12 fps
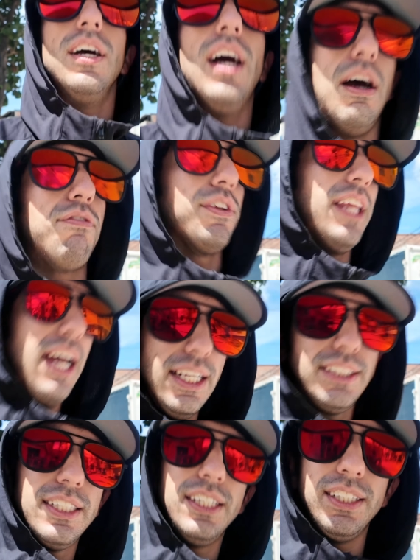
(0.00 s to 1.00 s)
after
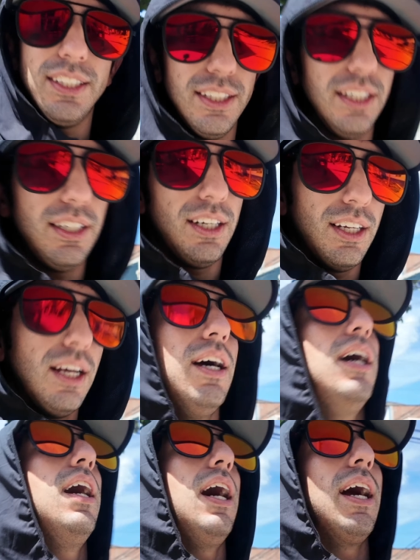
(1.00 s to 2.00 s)
that,
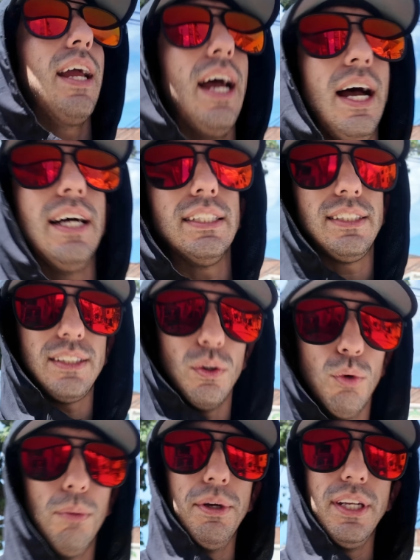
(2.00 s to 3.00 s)
I asked a
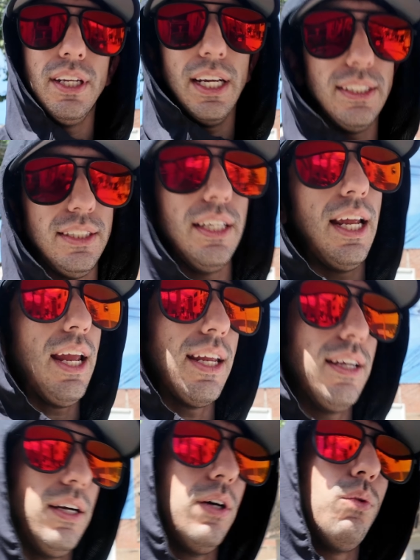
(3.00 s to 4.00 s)
woman, I said,
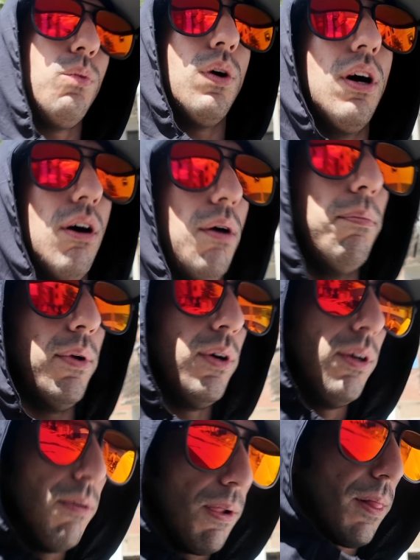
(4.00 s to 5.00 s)
hey, the
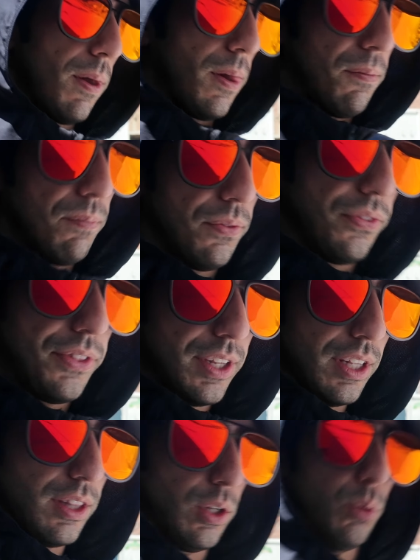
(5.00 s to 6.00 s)

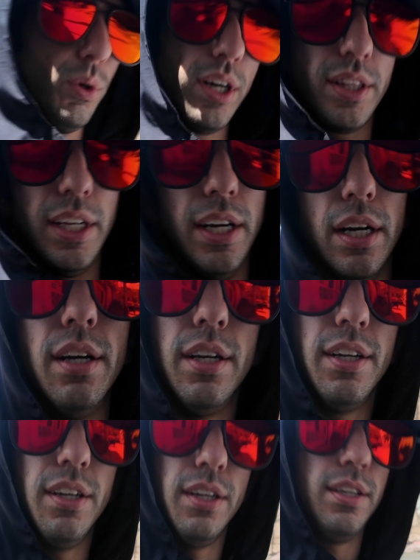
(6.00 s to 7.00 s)
work there,
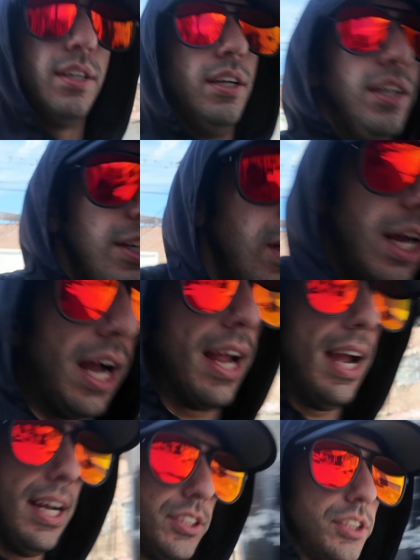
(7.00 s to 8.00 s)
I
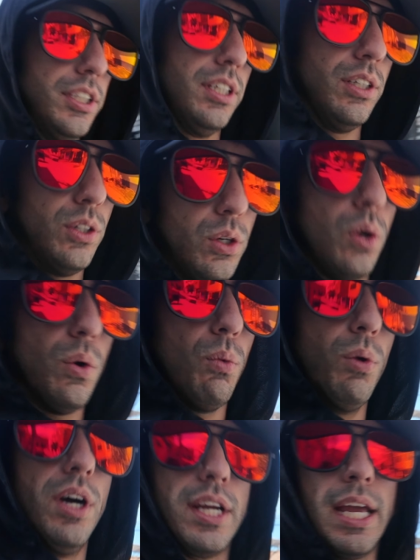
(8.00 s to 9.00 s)
asked her,
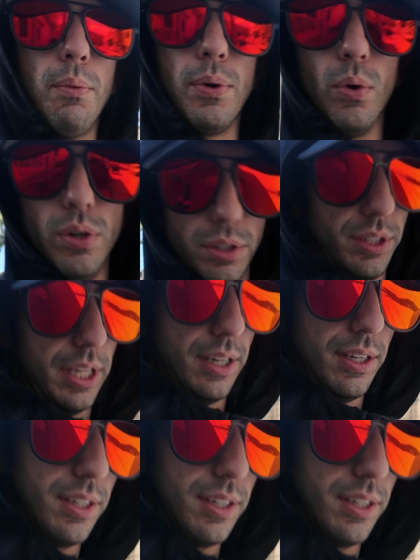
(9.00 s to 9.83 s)
what can we order then?